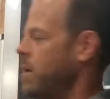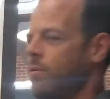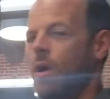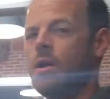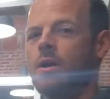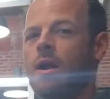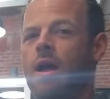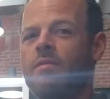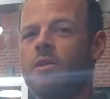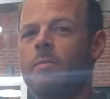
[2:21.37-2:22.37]
run, you're going
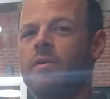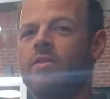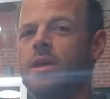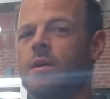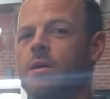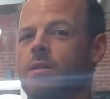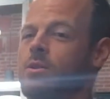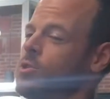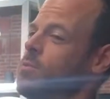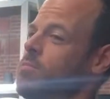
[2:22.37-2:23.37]
to have a little bit of a hill.
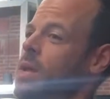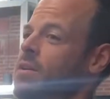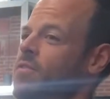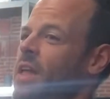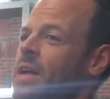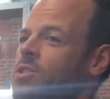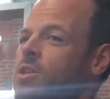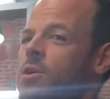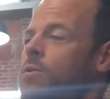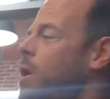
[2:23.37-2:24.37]
There's some nice flats
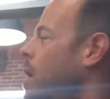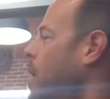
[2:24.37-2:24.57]
too.